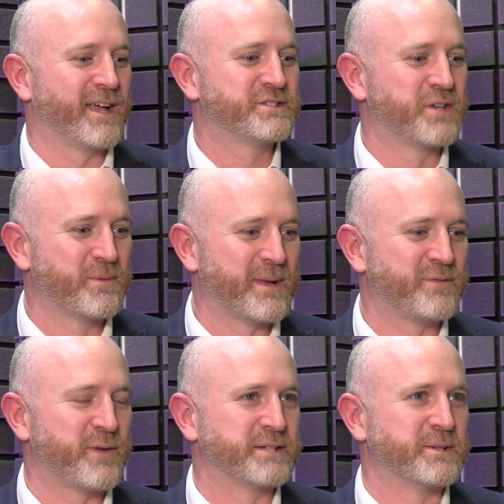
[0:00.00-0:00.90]
too many
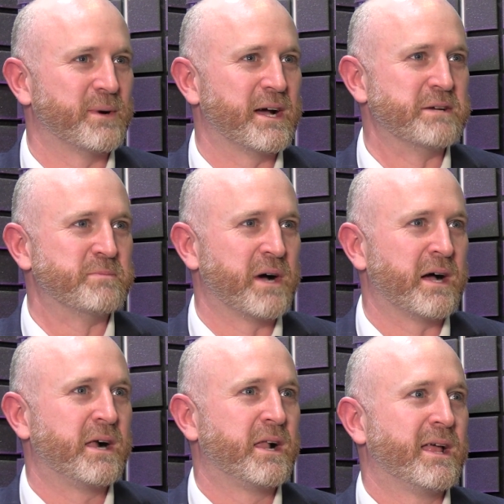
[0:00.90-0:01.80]
things away, but
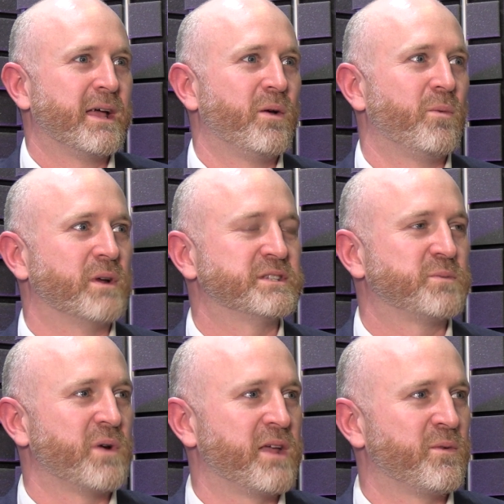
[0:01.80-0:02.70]
once
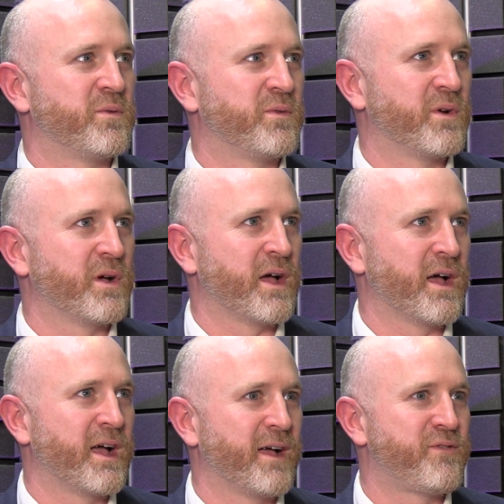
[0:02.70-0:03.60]
we've
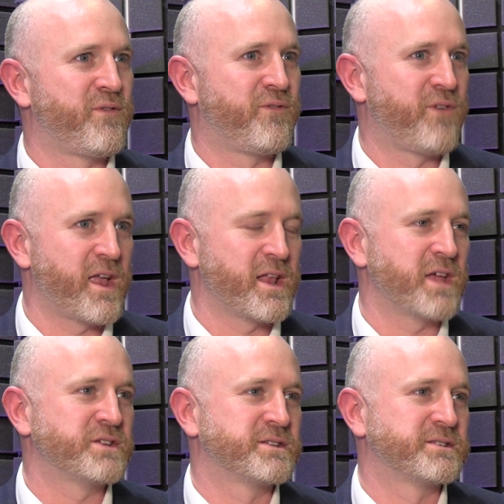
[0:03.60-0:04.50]

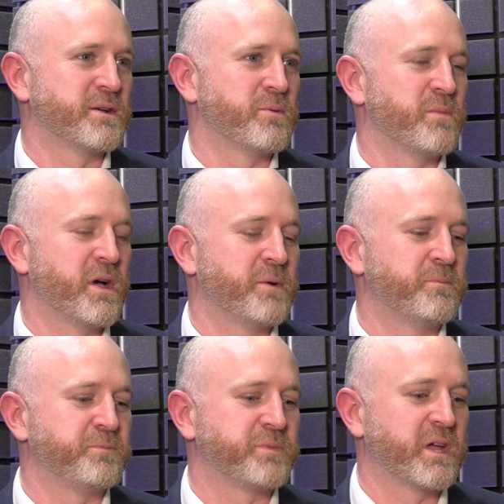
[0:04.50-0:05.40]
finished some
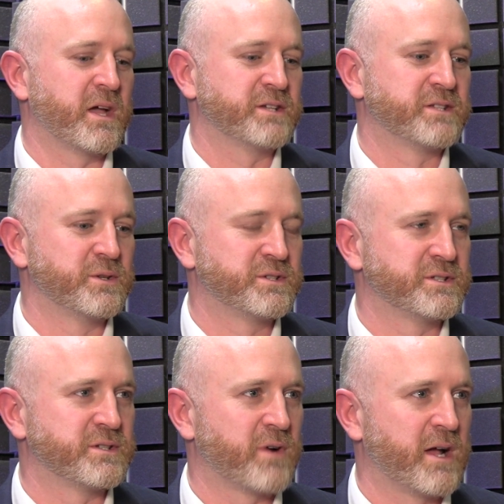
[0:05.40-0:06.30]

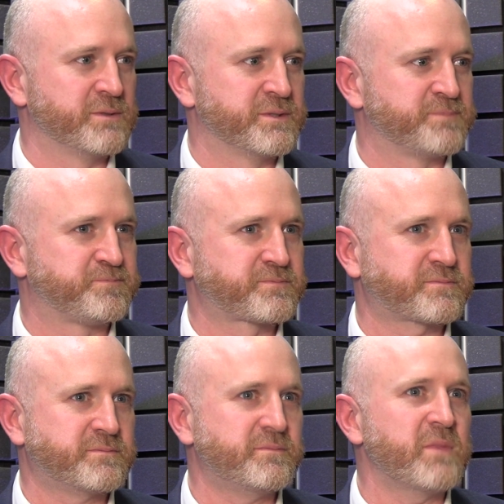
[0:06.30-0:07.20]
solutions around
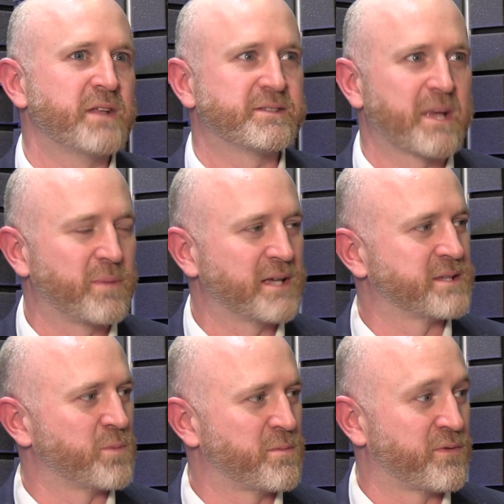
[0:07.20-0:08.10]
the templates
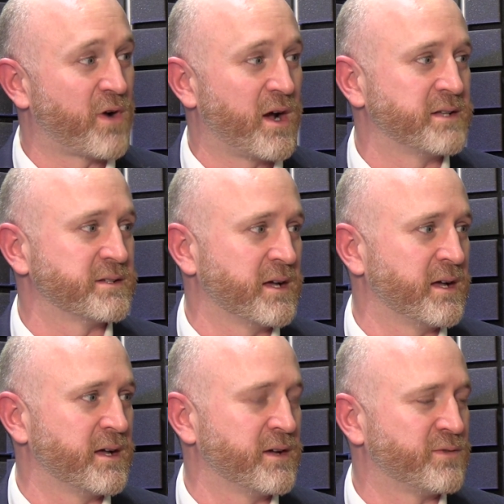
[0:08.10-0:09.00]
that we provide
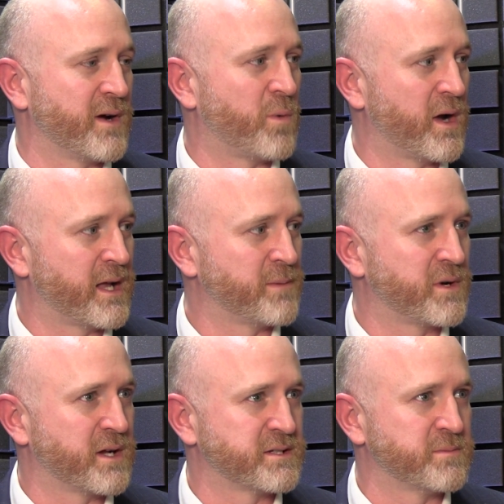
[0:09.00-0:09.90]
for our white label
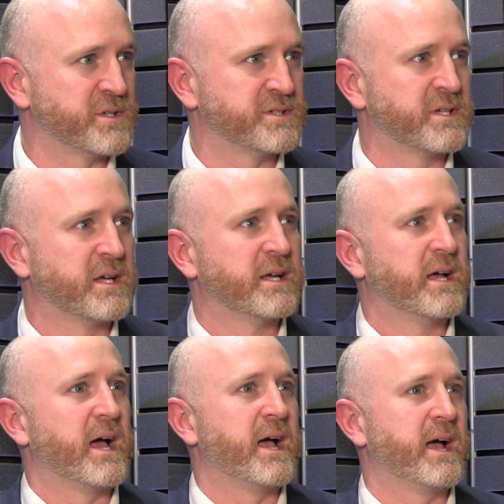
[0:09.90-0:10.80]
customers,
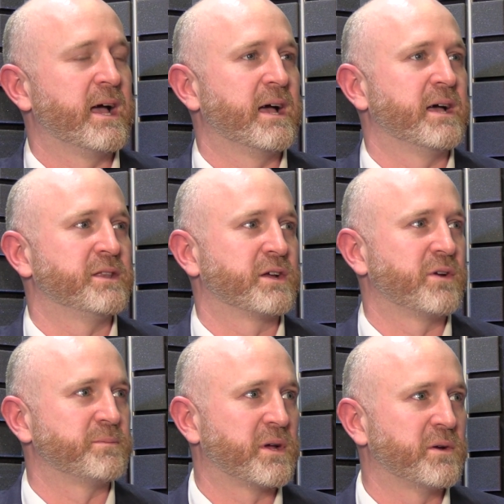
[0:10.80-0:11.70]
the
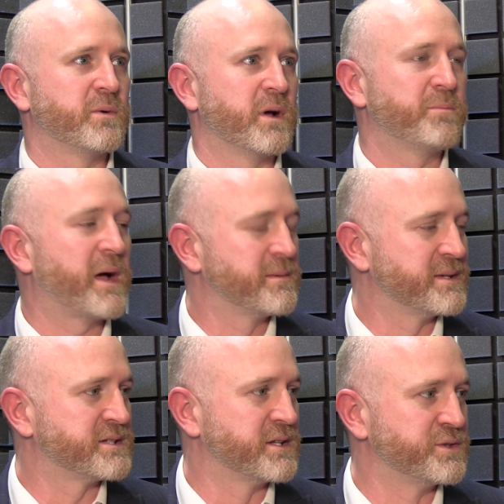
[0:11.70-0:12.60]
crypto
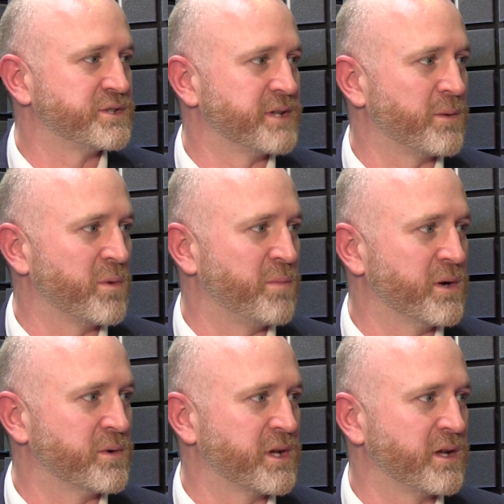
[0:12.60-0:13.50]
payment solution that we're
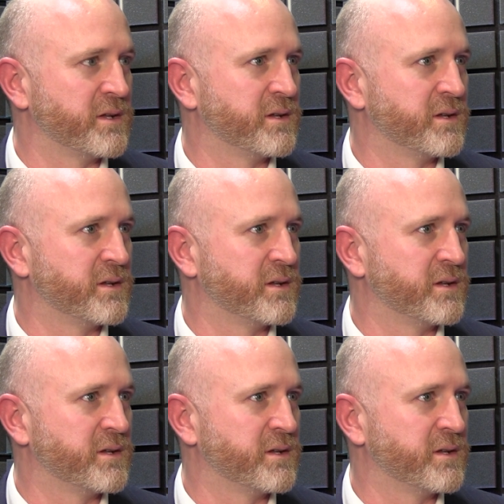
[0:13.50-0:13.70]
building,